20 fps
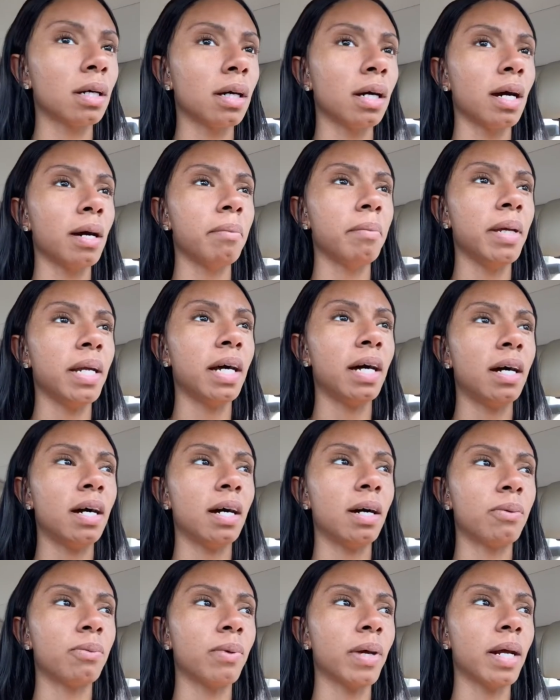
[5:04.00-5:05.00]
I mean,
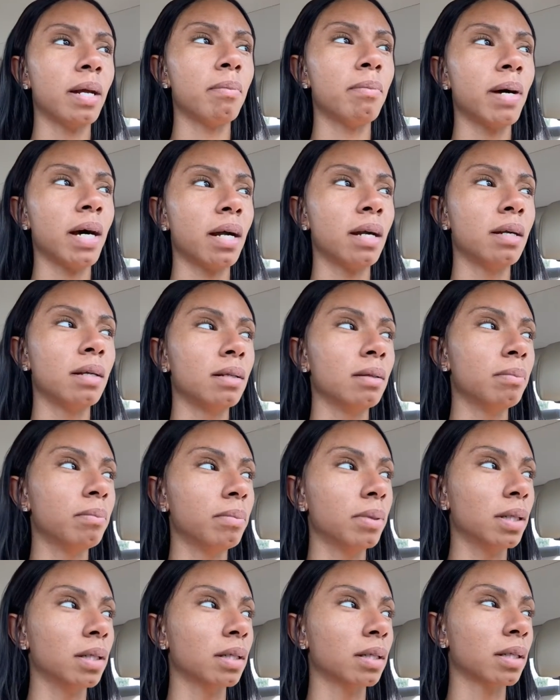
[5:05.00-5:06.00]
I read about it in the
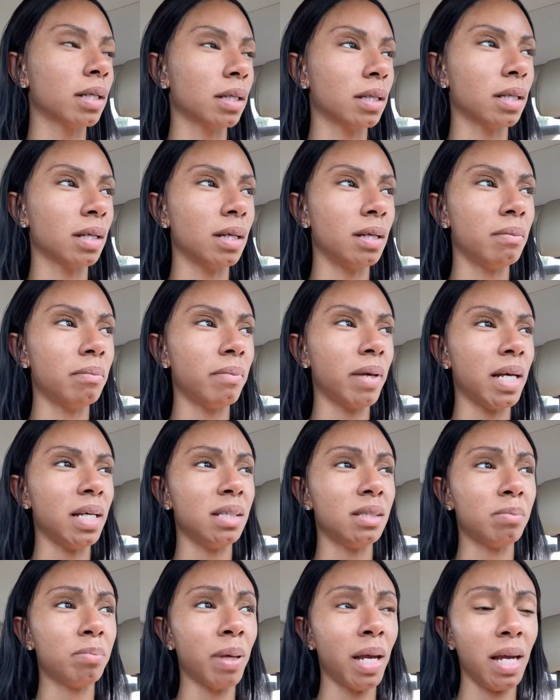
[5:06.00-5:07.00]
book that the
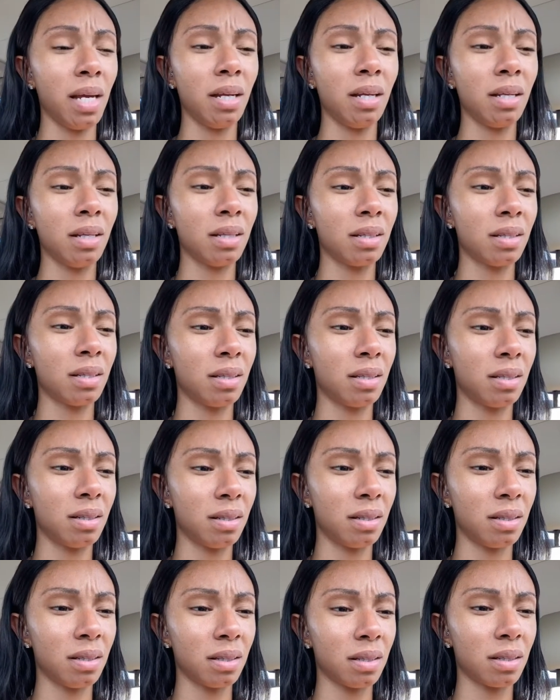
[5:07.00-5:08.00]
inmates painted
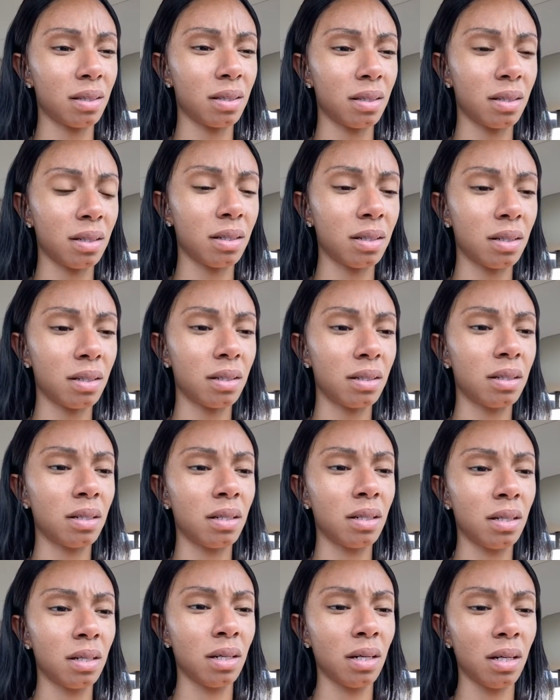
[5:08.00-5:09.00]
the
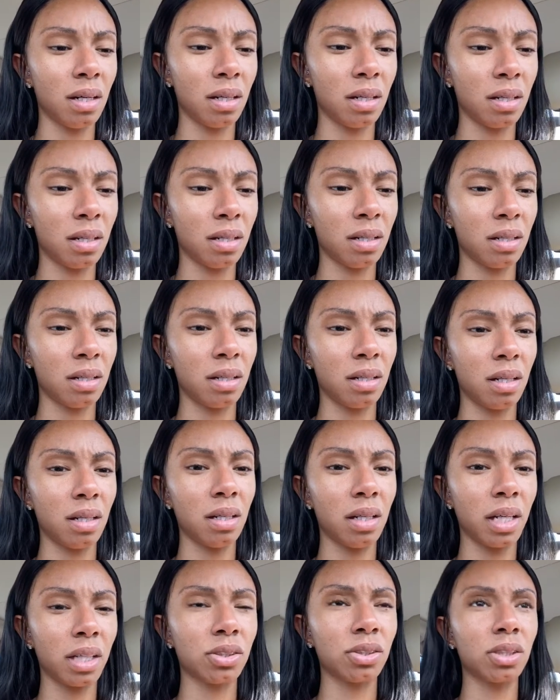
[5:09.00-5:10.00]

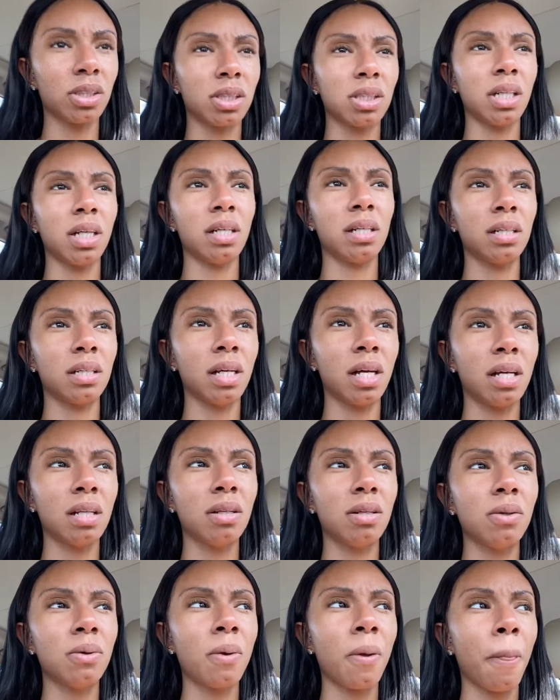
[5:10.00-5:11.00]
electric chair
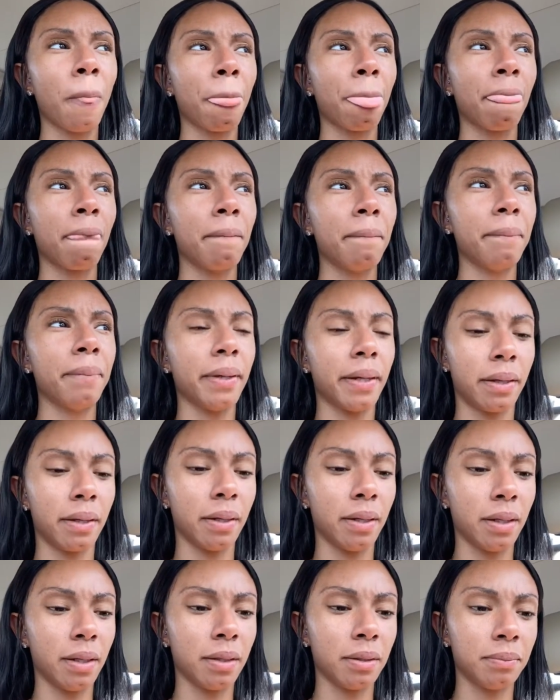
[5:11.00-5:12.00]
yellow, but
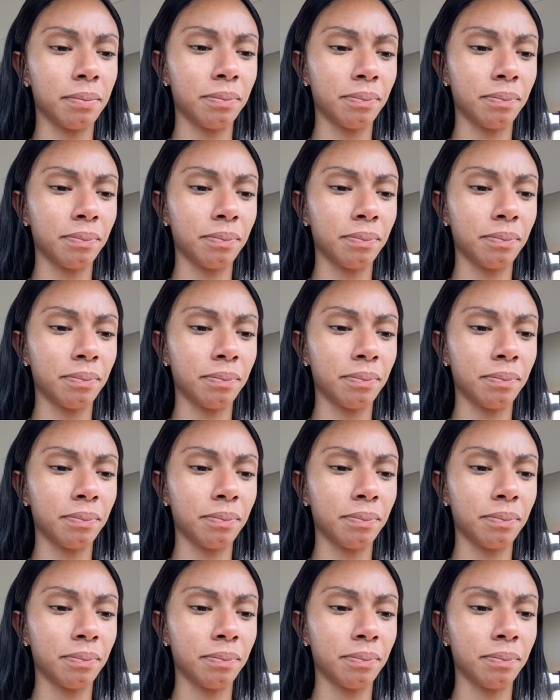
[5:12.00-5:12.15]
I